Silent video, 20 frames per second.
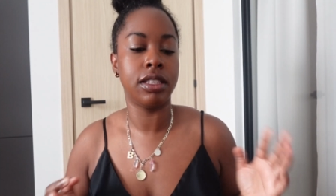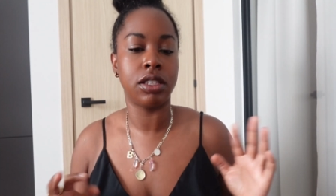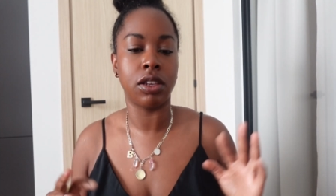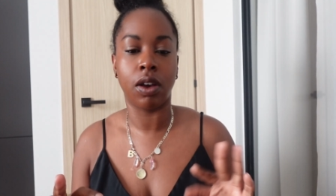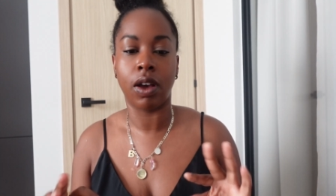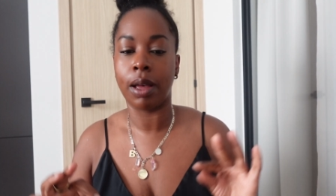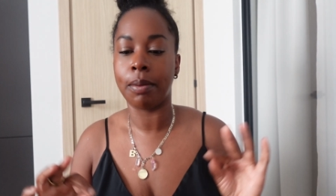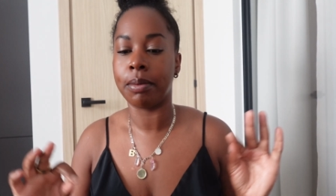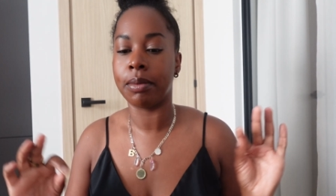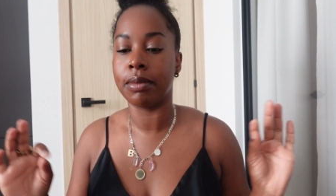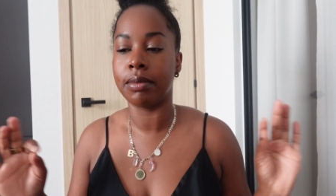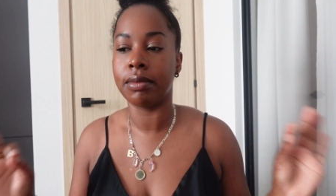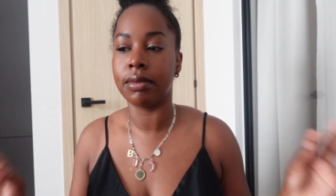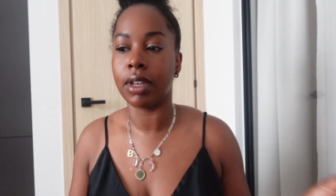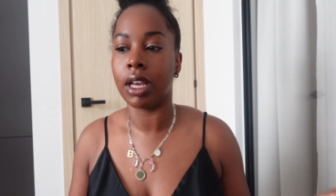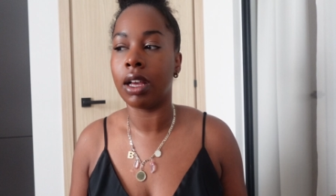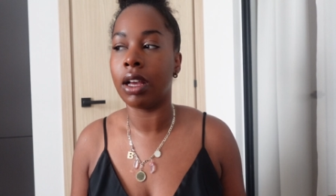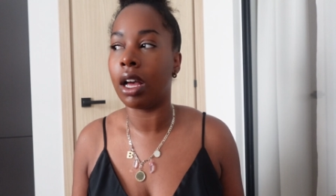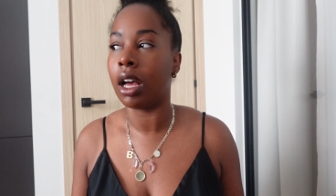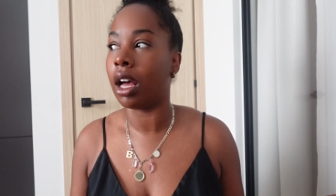So I'm
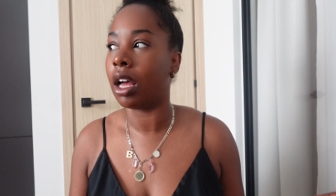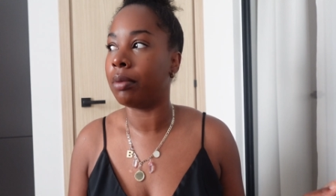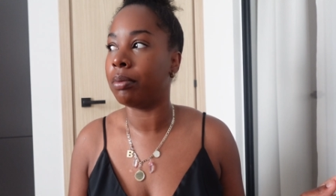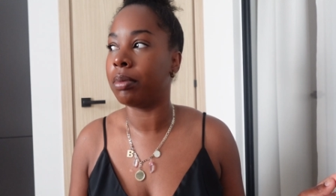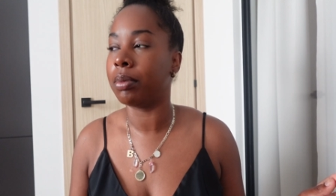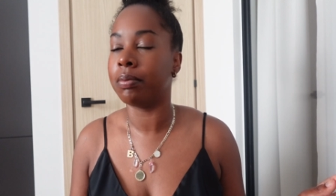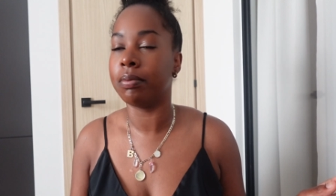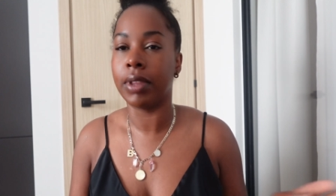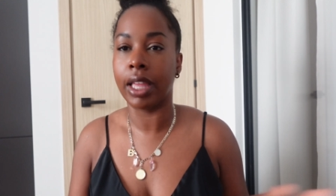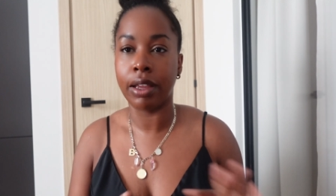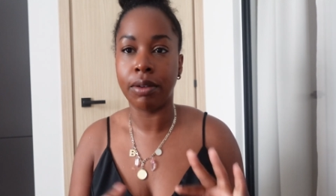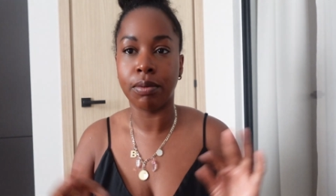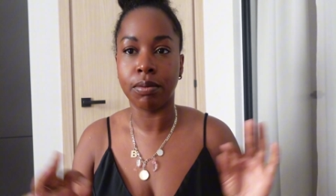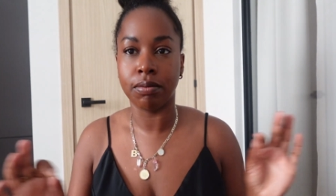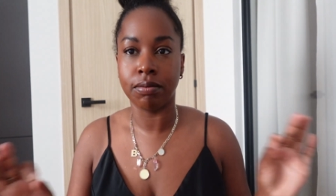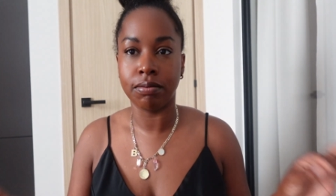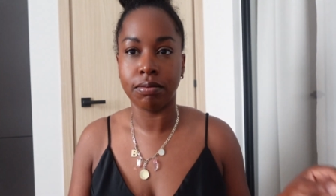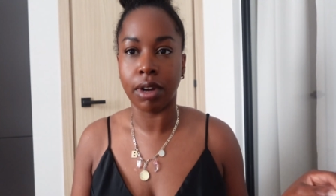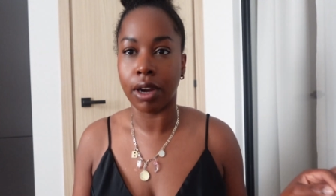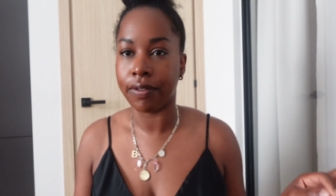on like
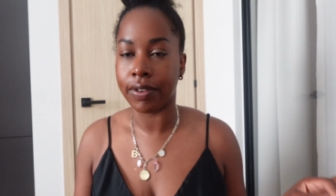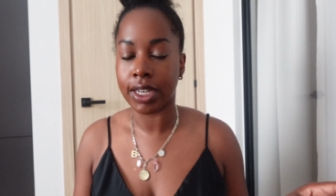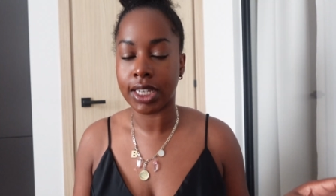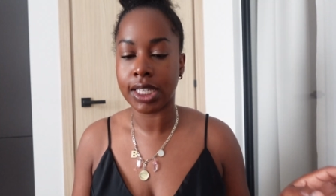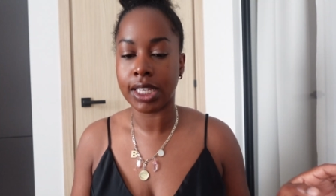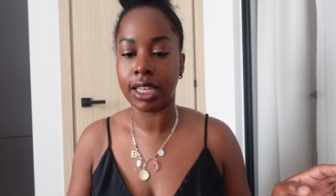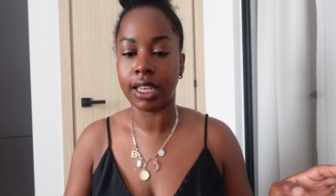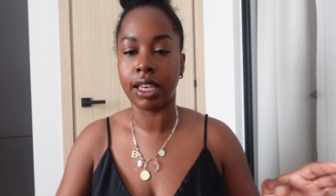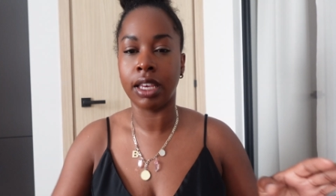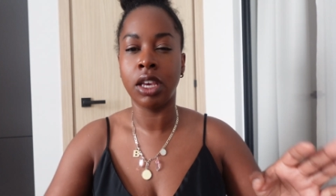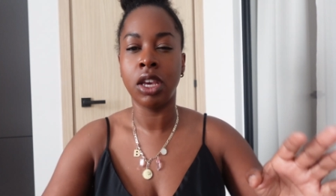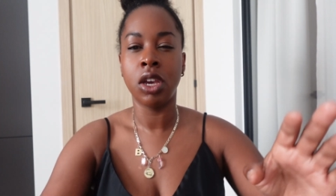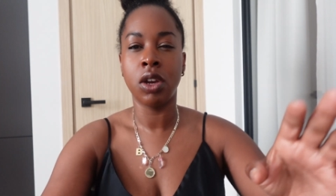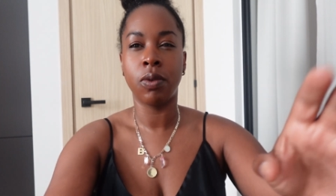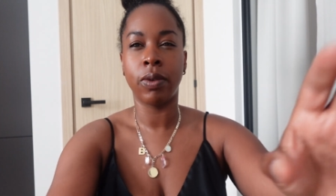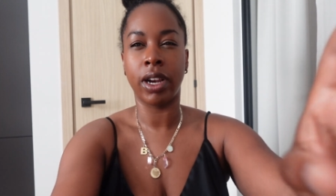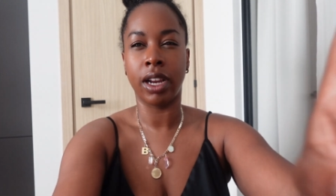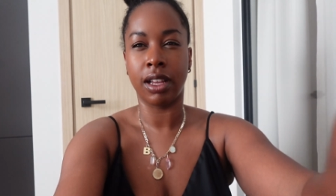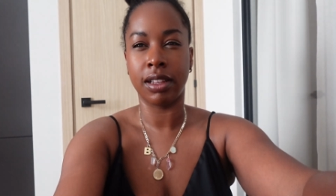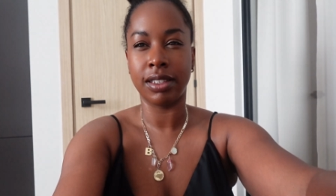perfectly
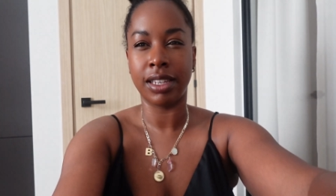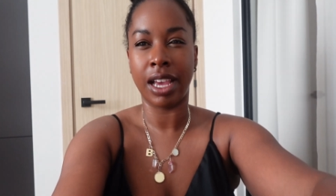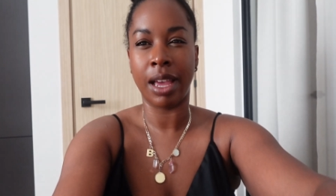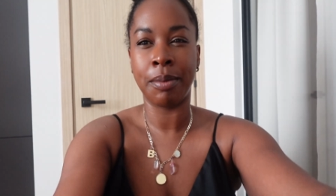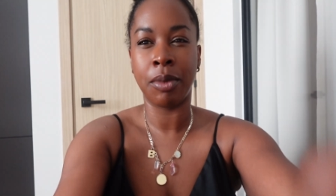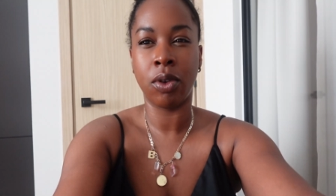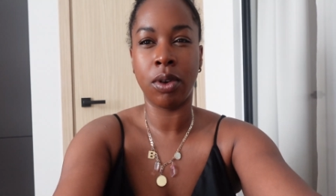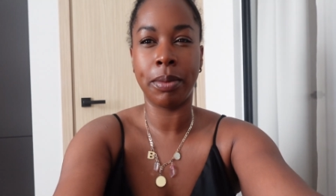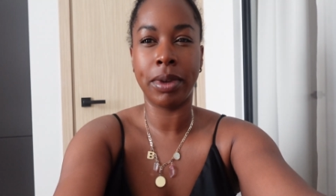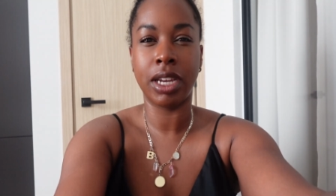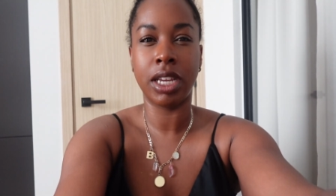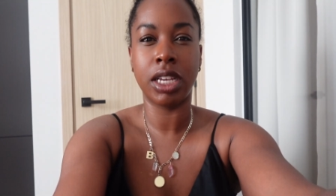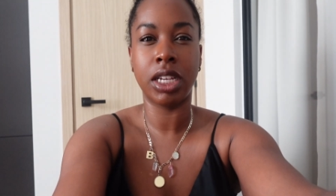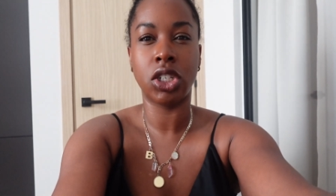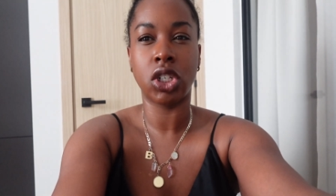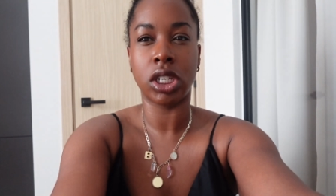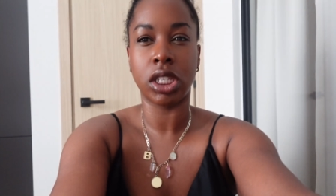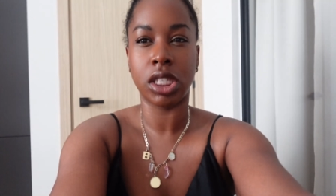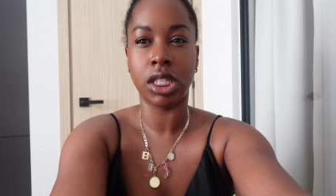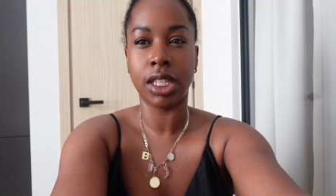running on time. Oh, I'm gonna
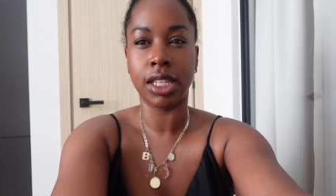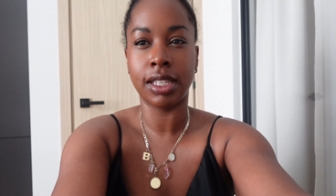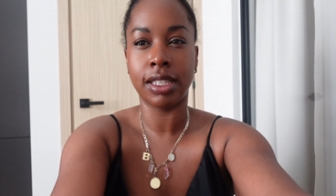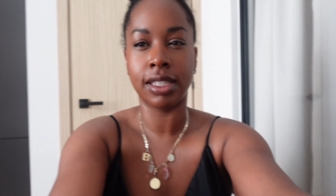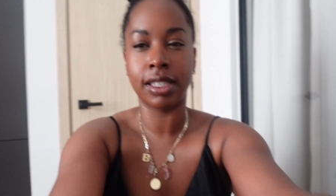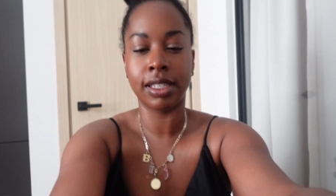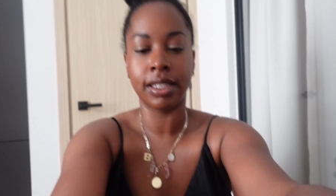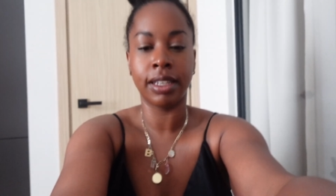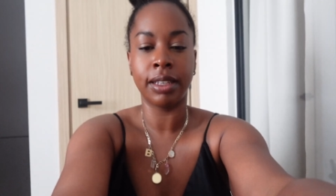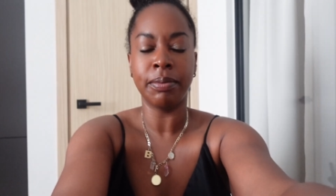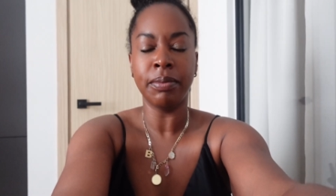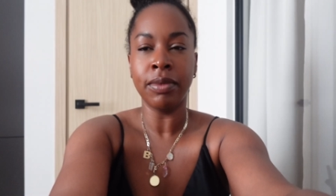adjust this.